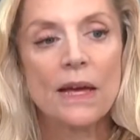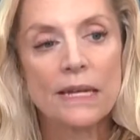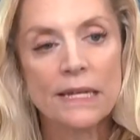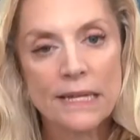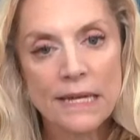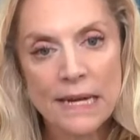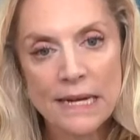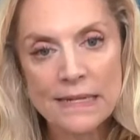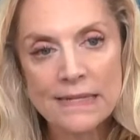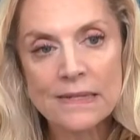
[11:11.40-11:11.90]

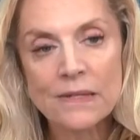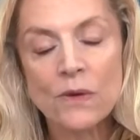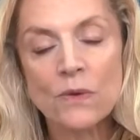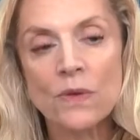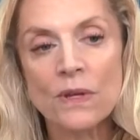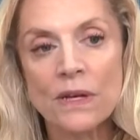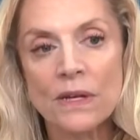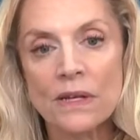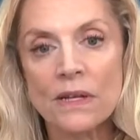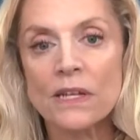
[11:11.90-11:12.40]
Yeah, so
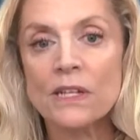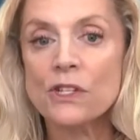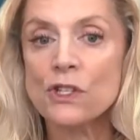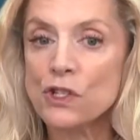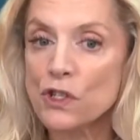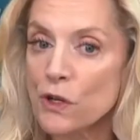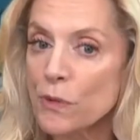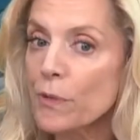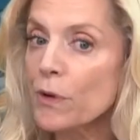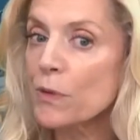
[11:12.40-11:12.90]
the
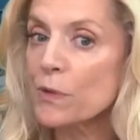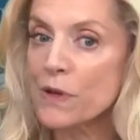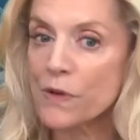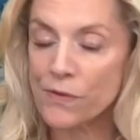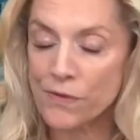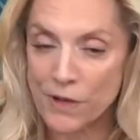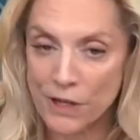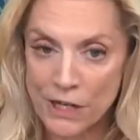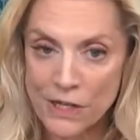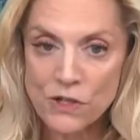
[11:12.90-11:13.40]
consumer was
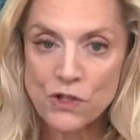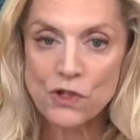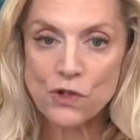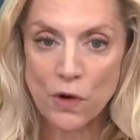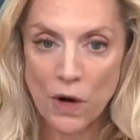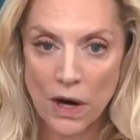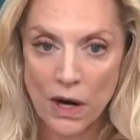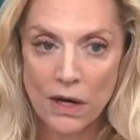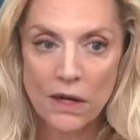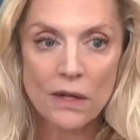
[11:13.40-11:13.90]
very
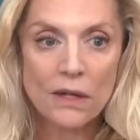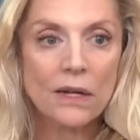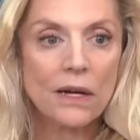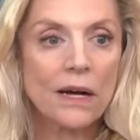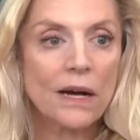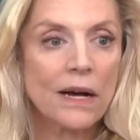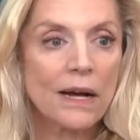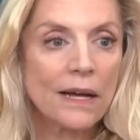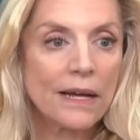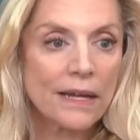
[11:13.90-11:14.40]
strong
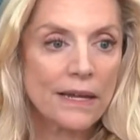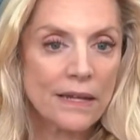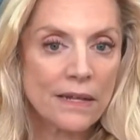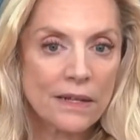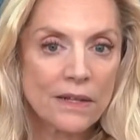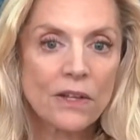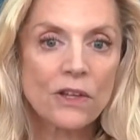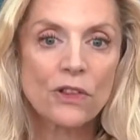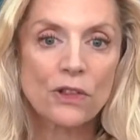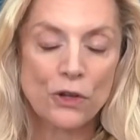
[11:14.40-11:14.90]

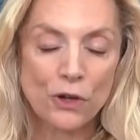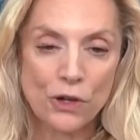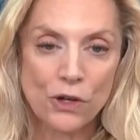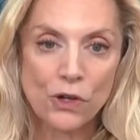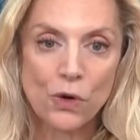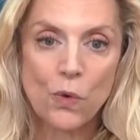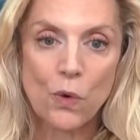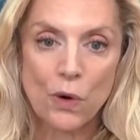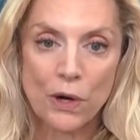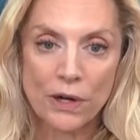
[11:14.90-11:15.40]
in the third
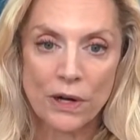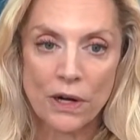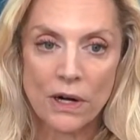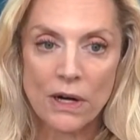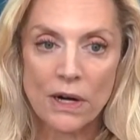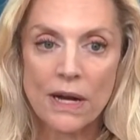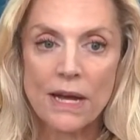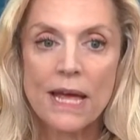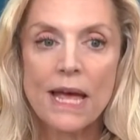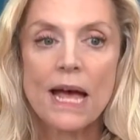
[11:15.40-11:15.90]

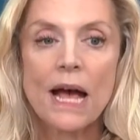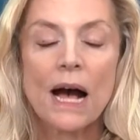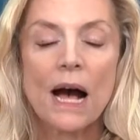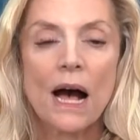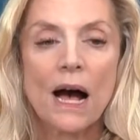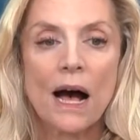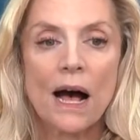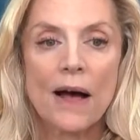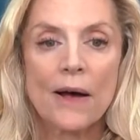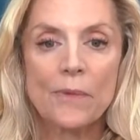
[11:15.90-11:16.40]
quarter.
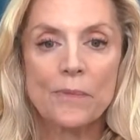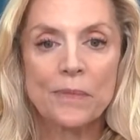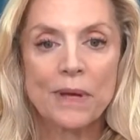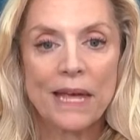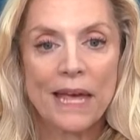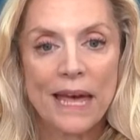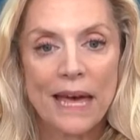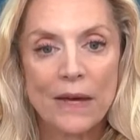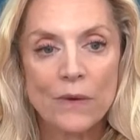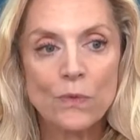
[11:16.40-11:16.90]

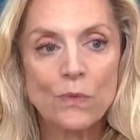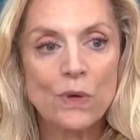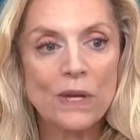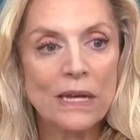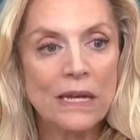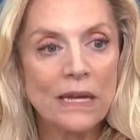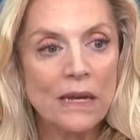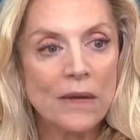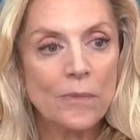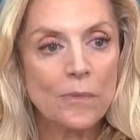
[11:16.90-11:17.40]
And
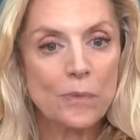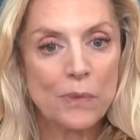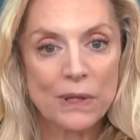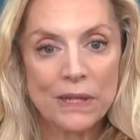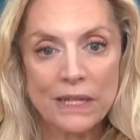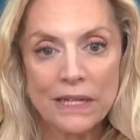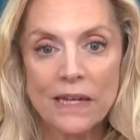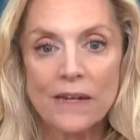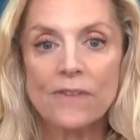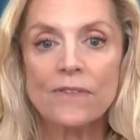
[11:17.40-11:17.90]
we
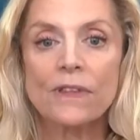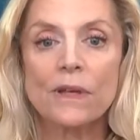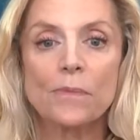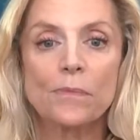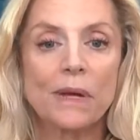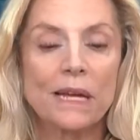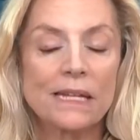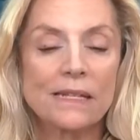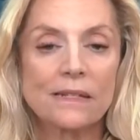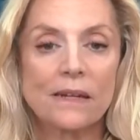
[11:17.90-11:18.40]
believe that
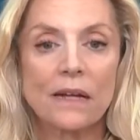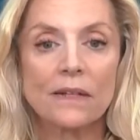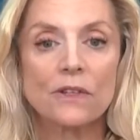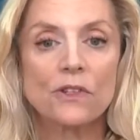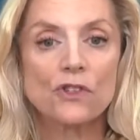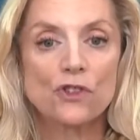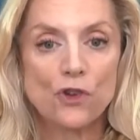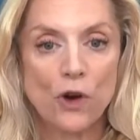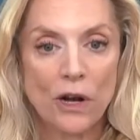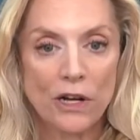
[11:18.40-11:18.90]
based on the
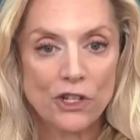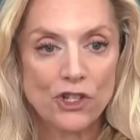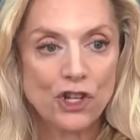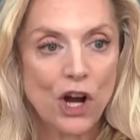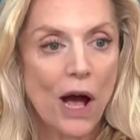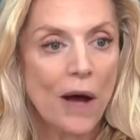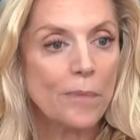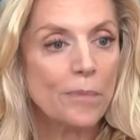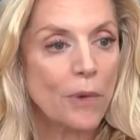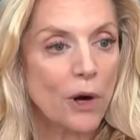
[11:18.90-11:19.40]
strong
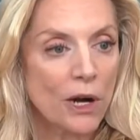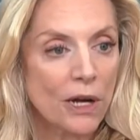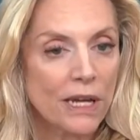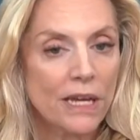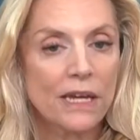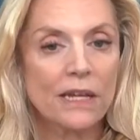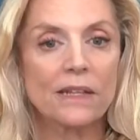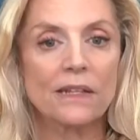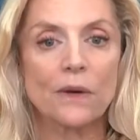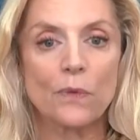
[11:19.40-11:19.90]
job
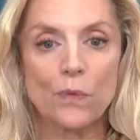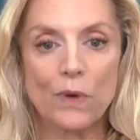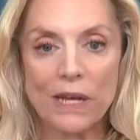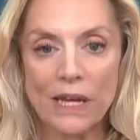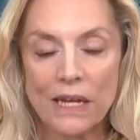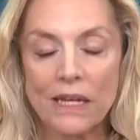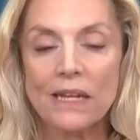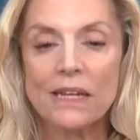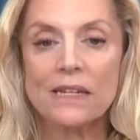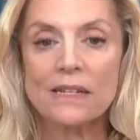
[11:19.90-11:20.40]
market that we
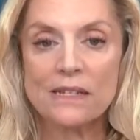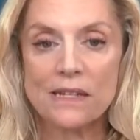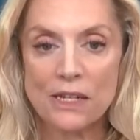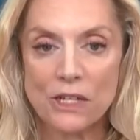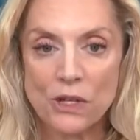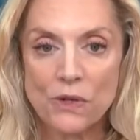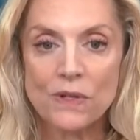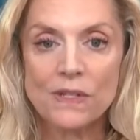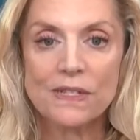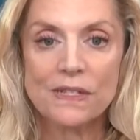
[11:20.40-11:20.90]
can
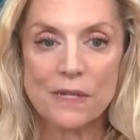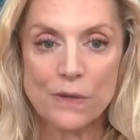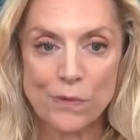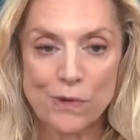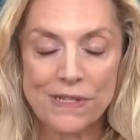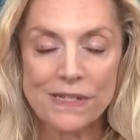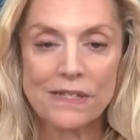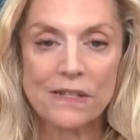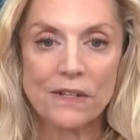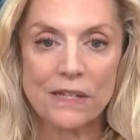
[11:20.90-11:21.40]
continue to see
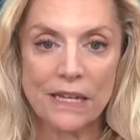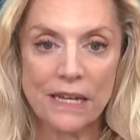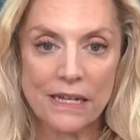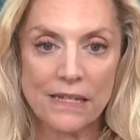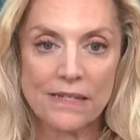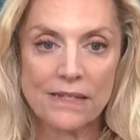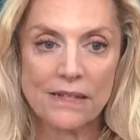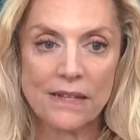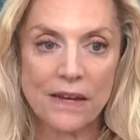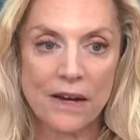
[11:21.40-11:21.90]

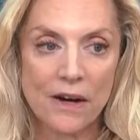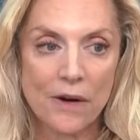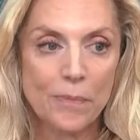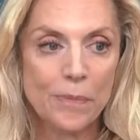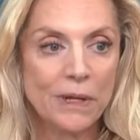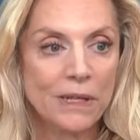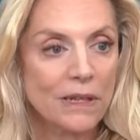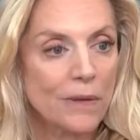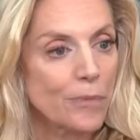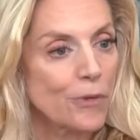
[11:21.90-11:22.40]
resilience there.
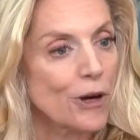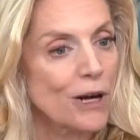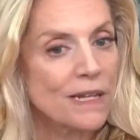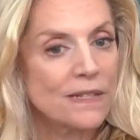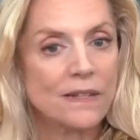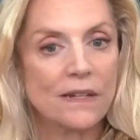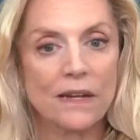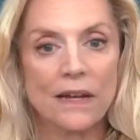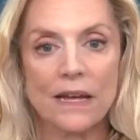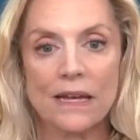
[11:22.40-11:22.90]
But the
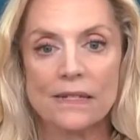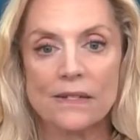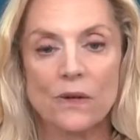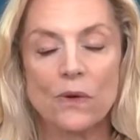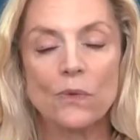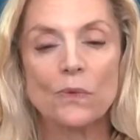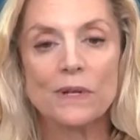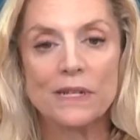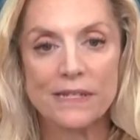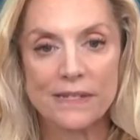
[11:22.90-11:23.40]
president has
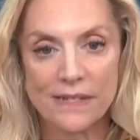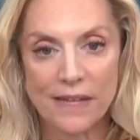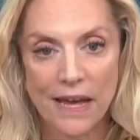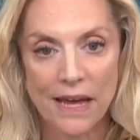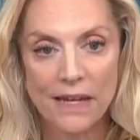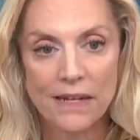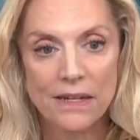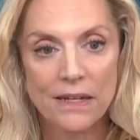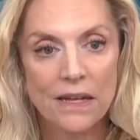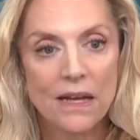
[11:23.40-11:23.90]
always
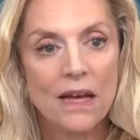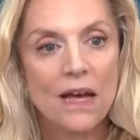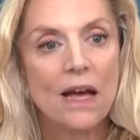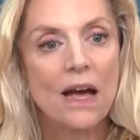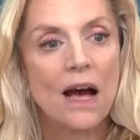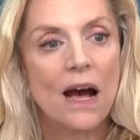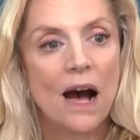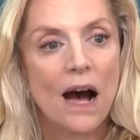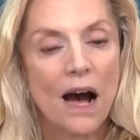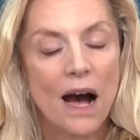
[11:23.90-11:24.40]
said
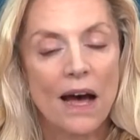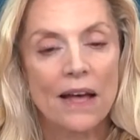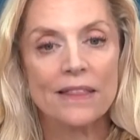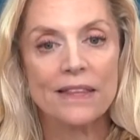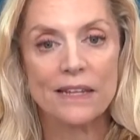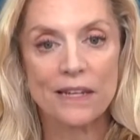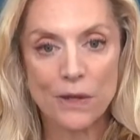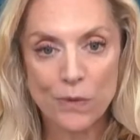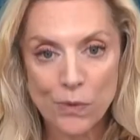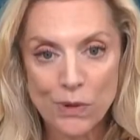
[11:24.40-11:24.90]

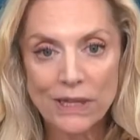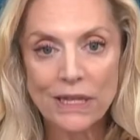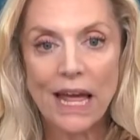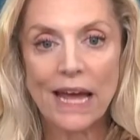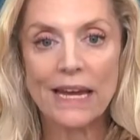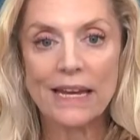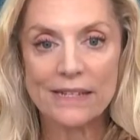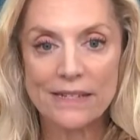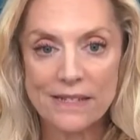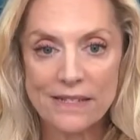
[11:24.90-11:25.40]
that he would
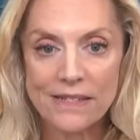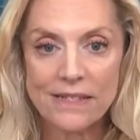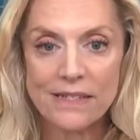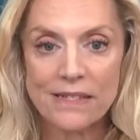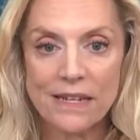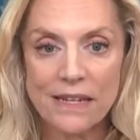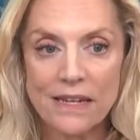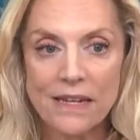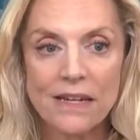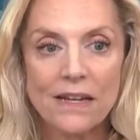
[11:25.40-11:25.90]
like to
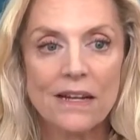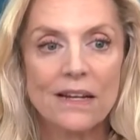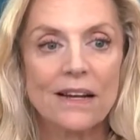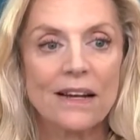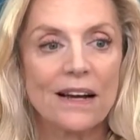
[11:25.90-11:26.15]
see